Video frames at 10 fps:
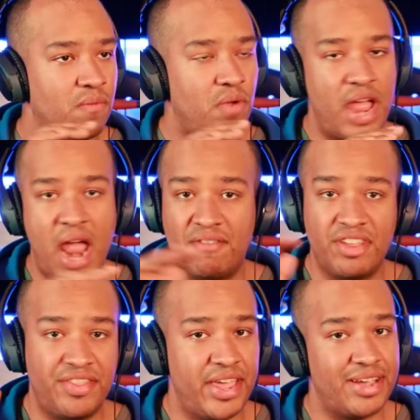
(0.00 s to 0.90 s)

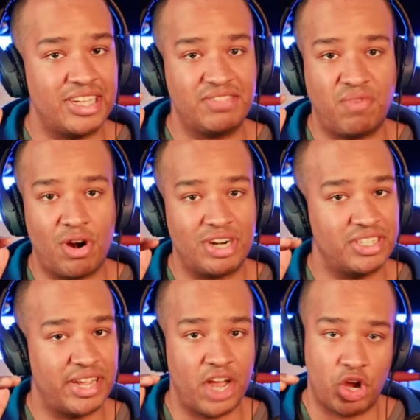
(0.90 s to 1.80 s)
everything as far as
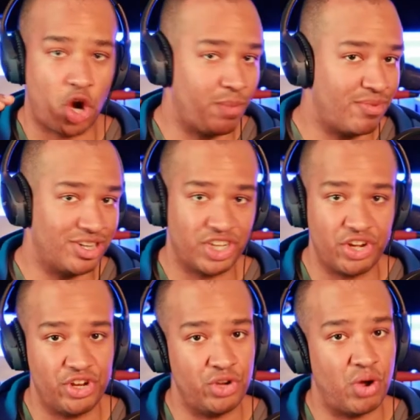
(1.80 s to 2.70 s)
like carpenters can
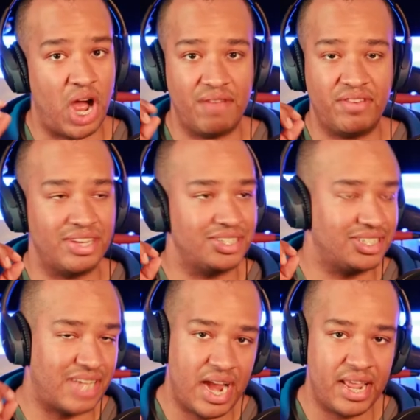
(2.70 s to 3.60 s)
do. I've done
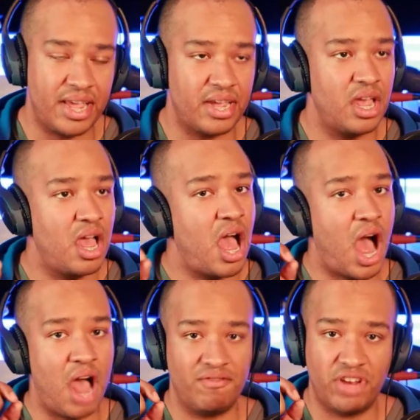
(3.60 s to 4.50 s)
siding,
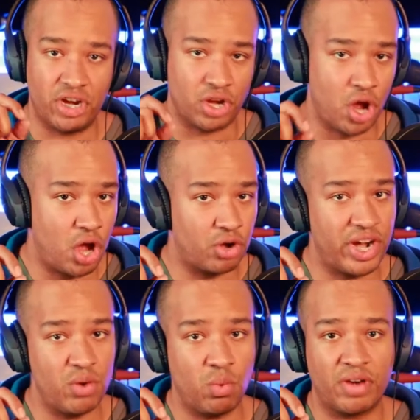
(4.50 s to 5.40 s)
I've done concrete
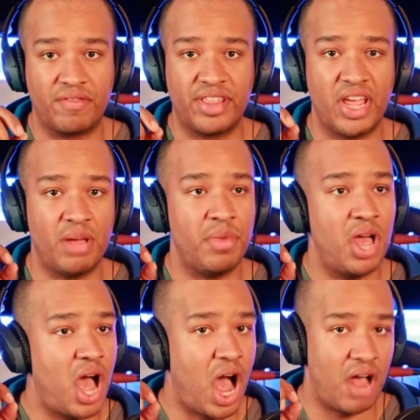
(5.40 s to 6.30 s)
work for them,
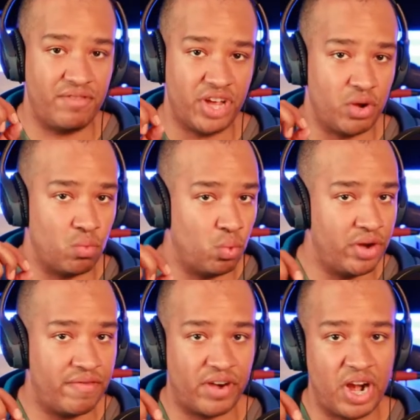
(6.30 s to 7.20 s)
I've done wood
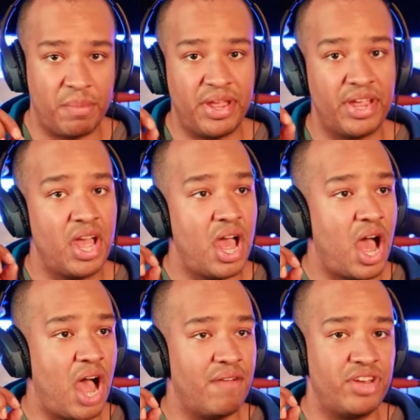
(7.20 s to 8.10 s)
framing,
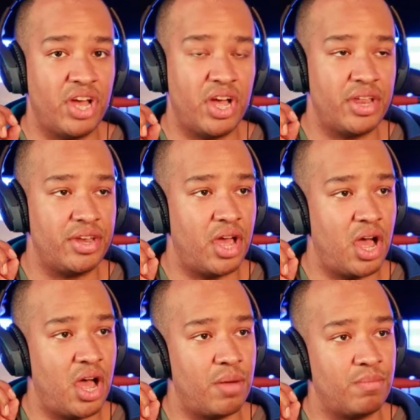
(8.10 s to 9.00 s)
I've done
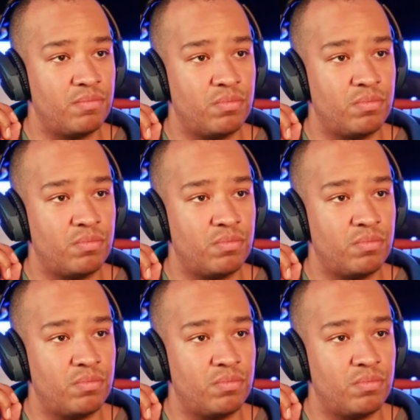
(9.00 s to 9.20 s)
um,